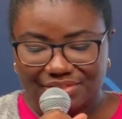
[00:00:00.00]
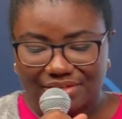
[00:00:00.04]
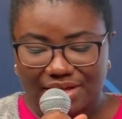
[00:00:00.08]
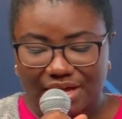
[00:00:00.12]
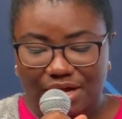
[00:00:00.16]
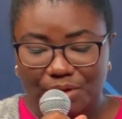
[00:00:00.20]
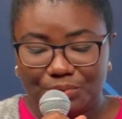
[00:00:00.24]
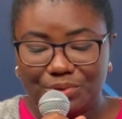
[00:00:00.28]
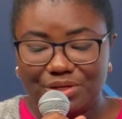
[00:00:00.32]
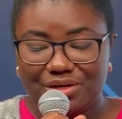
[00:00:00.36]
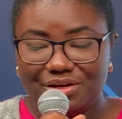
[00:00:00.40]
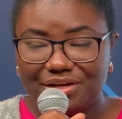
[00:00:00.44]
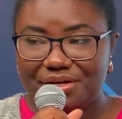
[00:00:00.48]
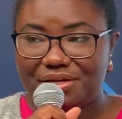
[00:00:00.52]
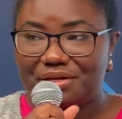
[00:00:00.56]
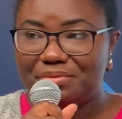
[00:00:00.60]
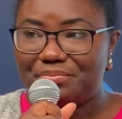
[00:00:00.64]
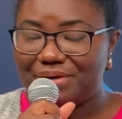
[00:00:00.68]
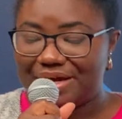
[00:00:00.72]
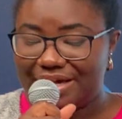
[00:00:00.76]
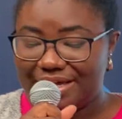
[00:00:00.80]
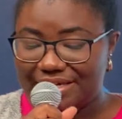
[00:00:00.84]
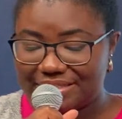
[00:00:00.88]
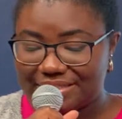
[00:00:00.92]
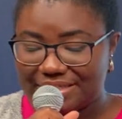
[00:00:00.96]
And we learn
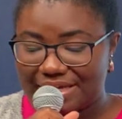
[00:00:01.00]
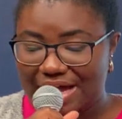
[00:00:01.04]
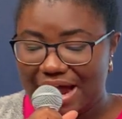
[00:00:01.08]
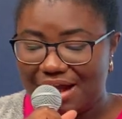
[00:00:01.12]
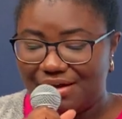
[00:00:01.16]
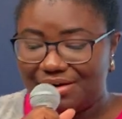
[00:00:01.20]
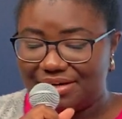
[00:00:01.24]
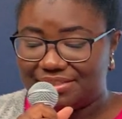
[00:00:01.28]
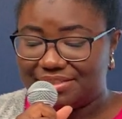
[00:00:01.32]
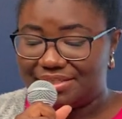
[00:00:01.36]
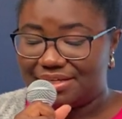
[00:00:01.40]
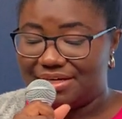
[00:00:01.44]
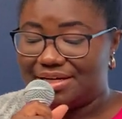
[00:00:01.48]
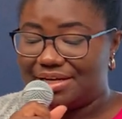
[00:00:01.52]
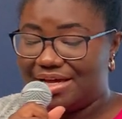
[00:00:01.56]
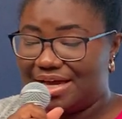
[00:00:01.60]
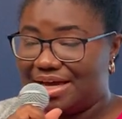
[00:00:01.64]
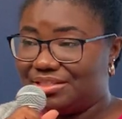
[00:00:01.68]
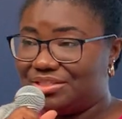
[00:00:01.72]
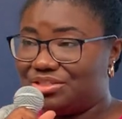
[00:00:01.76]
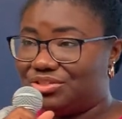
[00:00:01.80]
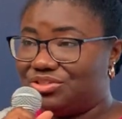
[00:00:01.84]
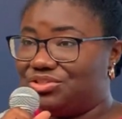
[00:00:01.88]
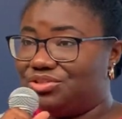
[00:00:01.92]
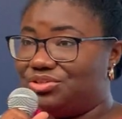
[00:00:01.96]
about his character and
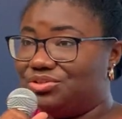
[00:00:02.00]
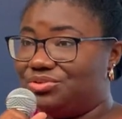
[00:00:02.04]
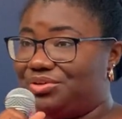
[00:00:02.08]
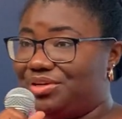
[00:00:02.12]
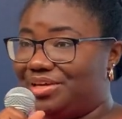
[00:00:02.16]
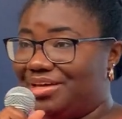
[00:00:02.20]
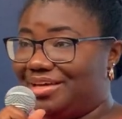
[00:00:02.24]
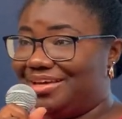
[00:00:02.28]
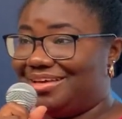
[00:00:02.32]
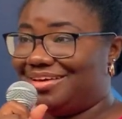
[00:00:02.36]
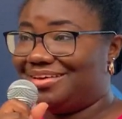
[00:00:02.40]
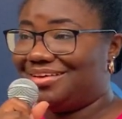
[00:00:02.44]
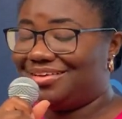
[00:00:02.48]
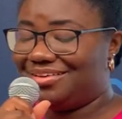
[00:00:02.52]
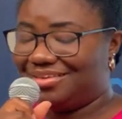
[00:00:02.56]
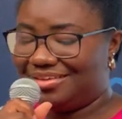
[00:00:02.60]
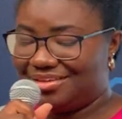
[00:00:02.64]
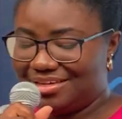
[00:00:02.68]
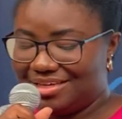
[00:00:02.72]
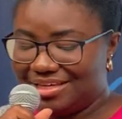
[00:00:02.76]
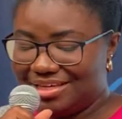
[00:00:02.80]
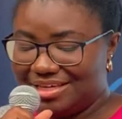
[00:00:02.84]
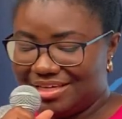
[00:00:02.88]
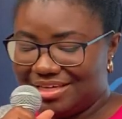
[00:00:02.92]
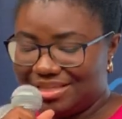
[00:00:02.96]
attitude here.
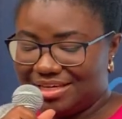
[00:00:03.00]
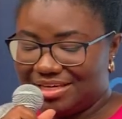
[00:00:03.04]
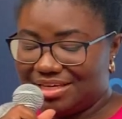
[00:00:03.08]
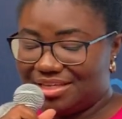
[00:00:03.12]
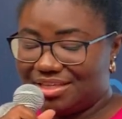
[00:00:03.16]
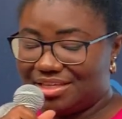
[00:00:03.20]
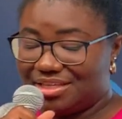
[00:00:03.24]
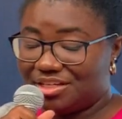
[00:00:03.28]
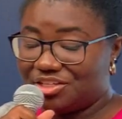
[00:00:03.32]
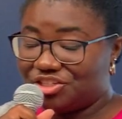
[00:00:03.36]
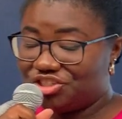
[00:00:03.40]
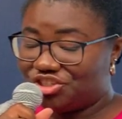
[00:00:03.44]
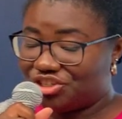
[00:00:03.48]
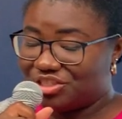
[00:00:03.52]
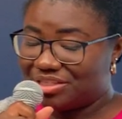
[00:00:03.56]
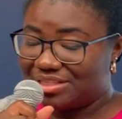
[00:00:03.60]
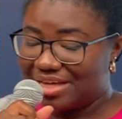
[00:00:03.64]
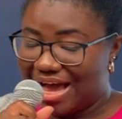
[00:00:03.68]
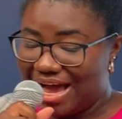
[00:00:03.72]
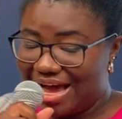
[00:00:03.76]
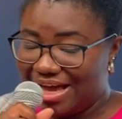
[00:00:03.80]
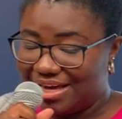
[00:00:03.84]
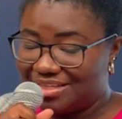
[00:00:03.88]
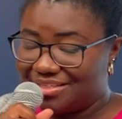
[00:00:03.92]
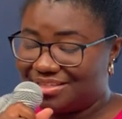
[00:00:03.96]
He didn't just
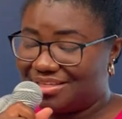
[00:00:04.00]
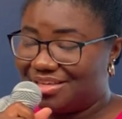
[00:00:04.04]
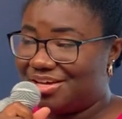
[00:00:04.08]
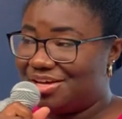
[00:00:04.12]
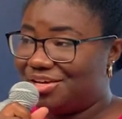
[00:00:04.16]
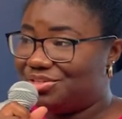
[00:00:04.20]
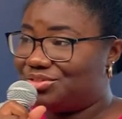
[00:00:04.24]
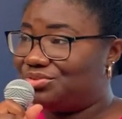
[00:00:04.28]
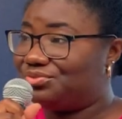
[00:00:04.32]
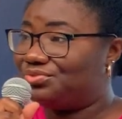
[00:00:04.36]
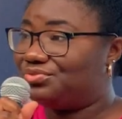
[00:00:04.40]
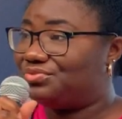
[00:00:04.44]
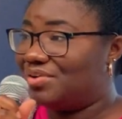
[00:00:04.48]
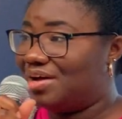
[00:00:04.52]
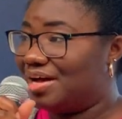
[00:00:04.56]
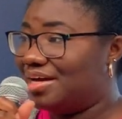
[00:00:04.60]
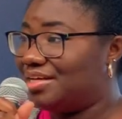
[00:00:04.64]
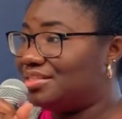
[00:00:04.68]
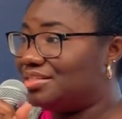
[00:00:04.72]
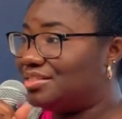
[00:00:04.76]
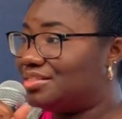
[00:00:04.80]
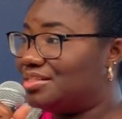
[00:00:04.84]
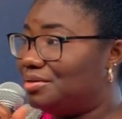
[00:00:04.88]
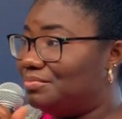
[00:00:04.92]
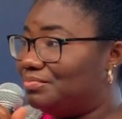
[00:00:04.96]
ask her to
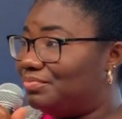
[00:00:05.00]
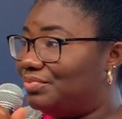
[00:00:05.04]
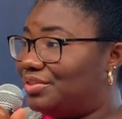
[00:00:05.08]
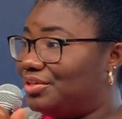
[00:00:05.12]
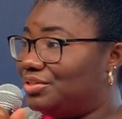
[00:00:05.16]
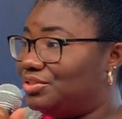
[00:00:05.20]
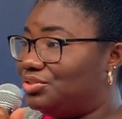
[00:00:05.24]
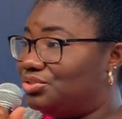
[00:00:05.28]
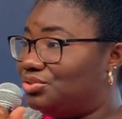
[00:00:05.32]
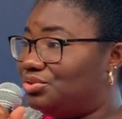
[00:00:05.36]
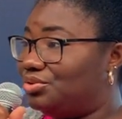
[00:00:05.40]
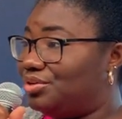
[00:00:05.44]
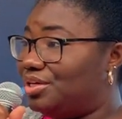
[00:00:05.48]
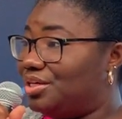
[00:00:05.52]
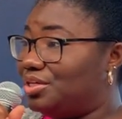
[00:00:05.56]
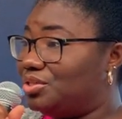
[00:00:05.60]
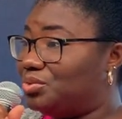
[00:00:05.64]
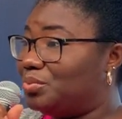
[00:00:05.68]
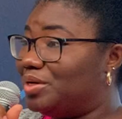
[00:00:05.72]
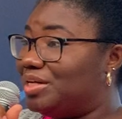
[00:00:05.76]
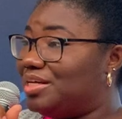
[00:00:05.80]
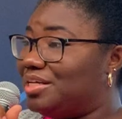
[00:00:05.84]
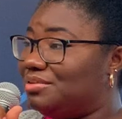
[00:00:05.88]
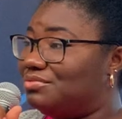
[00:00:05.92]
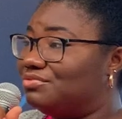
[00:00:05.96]
find something to eat
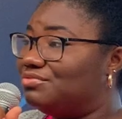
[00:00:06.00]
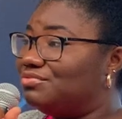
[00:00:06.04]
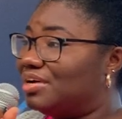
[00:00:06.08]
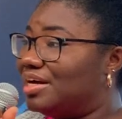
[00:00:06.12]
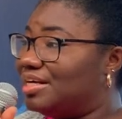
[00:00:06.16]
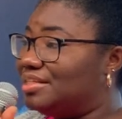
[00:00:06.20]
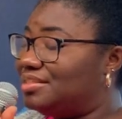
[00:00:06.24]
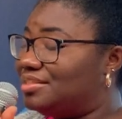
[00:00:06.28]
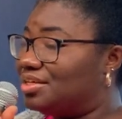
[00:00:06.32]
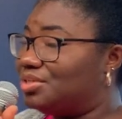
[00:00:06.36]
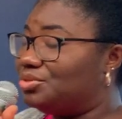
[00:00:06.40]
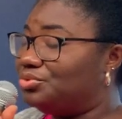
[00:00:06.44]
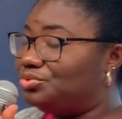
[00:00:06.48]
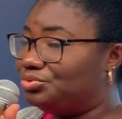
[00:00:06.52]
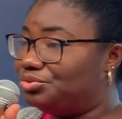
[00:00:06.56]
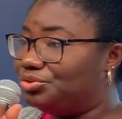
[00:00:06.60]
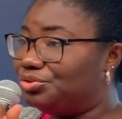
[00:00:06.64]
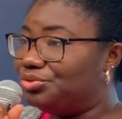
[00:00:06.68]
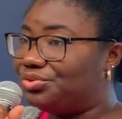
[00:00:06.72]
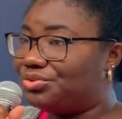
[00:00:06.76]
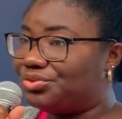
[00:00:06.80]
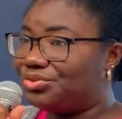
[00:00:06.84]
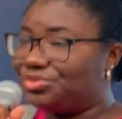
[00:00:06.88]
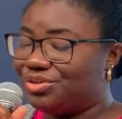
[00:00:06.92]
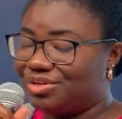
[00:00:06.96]
when he invited
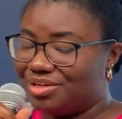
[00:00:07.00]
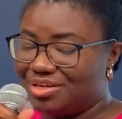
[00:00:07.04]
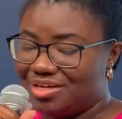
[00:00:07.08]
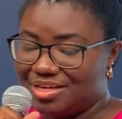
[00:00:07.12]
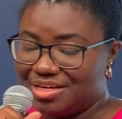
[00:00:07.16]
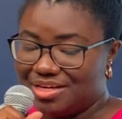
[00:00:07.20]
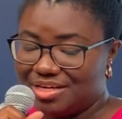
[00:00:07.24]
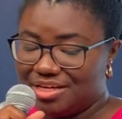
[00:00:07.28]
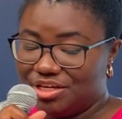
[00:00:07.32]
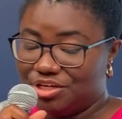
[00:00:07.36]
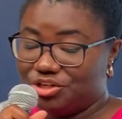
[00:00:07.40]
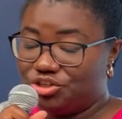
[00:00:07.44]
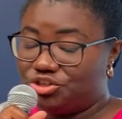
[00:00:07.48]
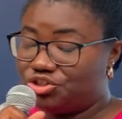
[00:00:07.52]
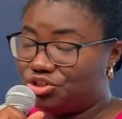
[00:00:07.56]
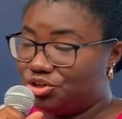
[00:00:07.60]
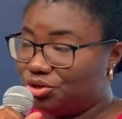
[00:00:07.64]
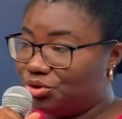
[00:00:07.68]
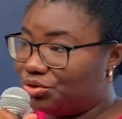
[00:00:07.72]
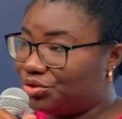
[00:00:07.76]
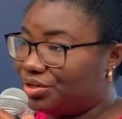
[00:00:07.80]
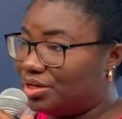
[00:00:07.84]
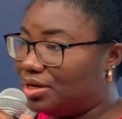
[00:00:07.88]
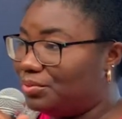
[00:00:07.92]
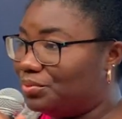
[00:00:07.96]
Ruth. He
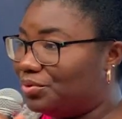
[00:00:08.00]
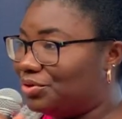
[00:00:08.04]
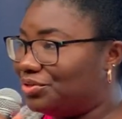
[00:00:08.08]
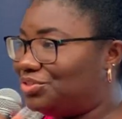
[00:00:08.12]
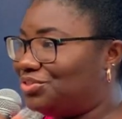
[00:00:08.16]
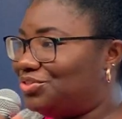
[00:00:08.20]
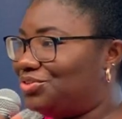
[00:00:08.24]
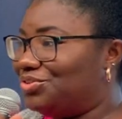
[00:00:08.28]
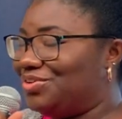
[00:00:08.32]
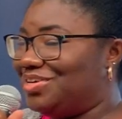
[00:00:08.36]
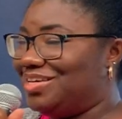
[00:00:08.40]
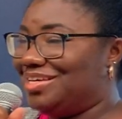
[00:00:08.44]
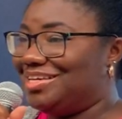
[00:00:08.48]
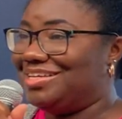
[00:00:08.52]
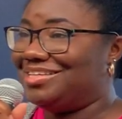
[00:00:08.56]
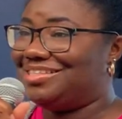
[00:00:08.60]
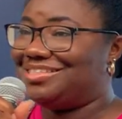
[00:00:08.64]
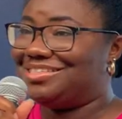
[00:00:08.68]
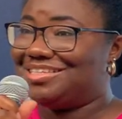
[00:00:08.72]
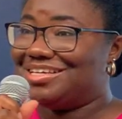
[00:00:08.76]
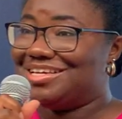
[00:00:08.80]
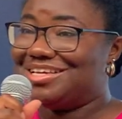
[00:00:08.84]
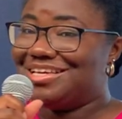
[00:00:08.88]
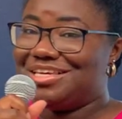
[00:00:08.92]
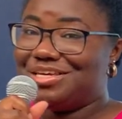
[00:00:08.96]
showed her what to
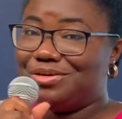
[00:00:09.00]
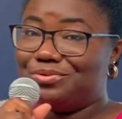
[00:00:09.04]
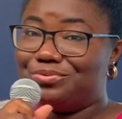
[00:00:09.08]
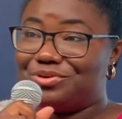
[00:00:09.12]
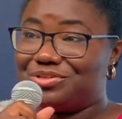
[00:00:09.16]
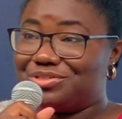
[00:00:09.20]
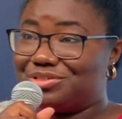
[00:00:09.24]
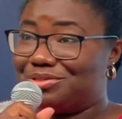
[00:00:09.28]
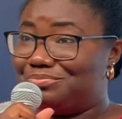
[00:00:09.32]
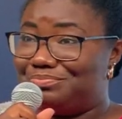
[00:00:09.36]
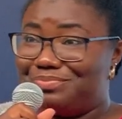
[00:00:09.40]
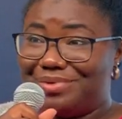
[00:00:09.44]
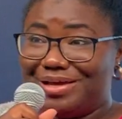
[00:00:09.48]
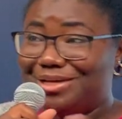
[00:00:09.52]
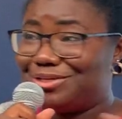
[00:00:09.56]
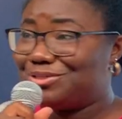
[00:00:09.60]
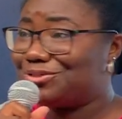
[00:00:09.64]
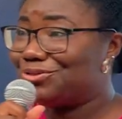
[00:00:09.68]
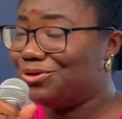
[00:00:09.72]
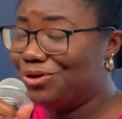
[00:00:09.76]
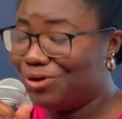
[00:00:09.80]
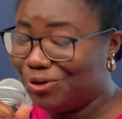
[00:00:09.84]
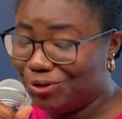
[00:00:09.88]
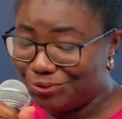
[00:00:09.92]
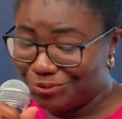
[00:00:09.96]
eat. He was the
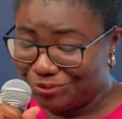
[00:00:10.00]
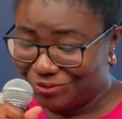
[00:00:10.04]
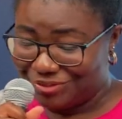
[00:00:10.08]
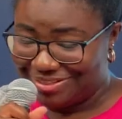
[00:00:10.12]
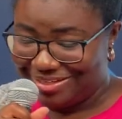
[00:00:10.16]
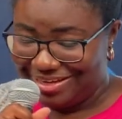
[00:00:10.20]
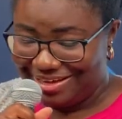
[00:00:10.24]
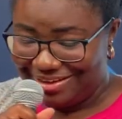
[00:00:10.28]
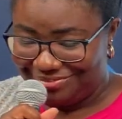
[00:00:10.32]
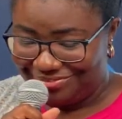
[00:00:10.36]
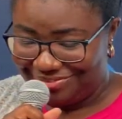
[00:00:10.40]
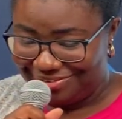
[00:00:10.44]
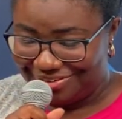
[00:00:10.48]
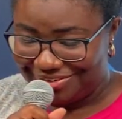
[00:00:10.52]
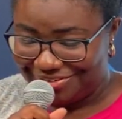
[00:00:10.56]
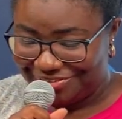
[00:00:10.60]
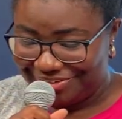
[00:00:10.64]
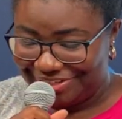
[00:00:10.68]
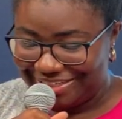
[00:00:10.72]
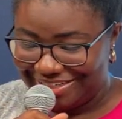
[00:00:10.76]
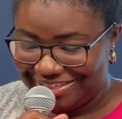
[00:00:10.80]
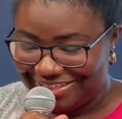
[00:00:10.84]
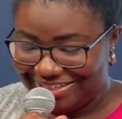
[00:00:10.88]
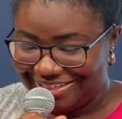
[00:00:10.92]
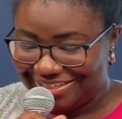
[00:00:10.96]
best host ever,
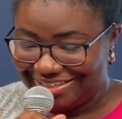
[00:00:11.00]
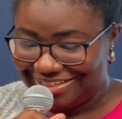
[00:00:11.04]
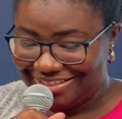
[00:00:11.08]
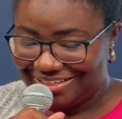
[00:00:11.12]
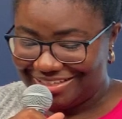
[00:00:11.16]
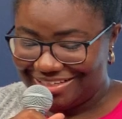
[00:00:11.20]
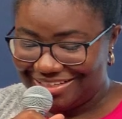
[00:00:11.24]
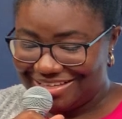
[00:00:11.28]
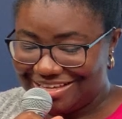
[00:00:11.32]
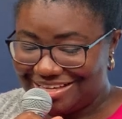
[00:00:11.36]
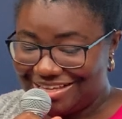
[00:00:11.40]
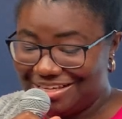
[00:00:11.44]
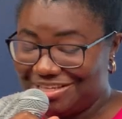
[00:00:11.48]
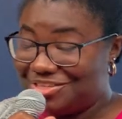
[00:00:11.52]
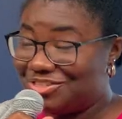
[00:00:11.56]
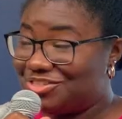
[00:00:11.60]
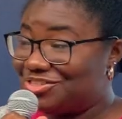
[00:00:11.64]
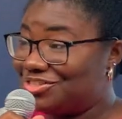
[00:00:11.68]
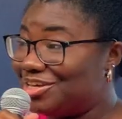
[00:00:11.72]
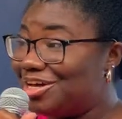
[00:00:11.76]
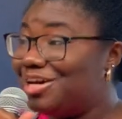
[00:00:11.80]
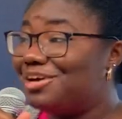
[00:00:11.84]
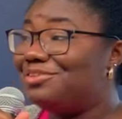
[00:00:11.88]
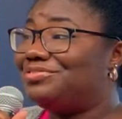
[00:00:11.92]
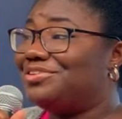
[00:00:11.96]
really. He
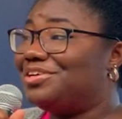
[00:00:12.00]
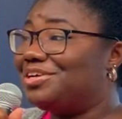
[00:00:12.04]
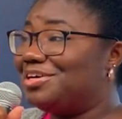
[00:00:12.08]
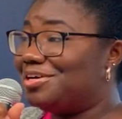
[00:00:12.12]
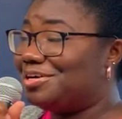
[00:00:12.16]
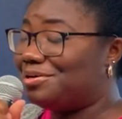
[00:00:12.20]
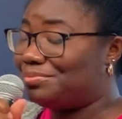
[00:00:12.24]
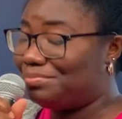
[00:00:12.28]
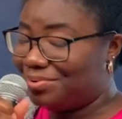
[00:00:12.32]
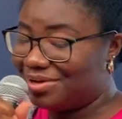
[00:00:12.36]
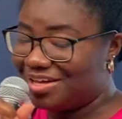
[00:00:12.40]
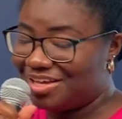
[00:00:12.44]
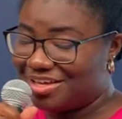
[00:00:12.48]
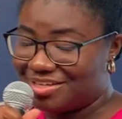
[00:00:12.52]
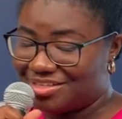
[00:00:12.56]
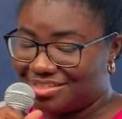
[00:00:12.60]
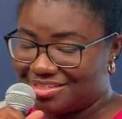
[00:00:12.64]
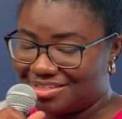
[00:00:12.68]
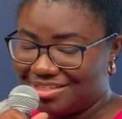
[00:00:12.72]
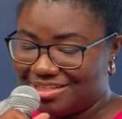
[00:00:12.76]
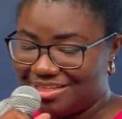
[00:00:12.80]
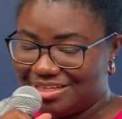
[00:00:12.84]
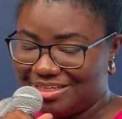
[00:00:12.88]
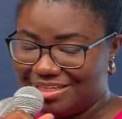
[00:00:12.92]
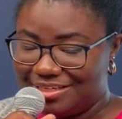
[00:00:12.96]
served her
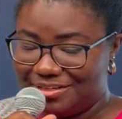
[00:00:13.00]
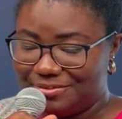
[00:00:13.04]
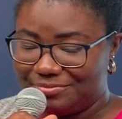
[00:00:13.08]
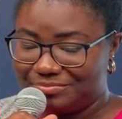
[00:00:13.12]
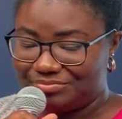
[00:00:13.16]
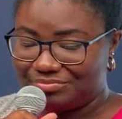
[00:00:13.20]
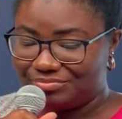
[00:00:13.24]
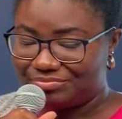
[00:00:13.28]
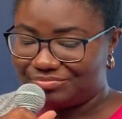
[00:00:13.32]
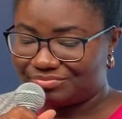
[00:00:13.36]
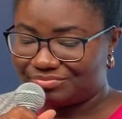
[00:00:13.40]
personally.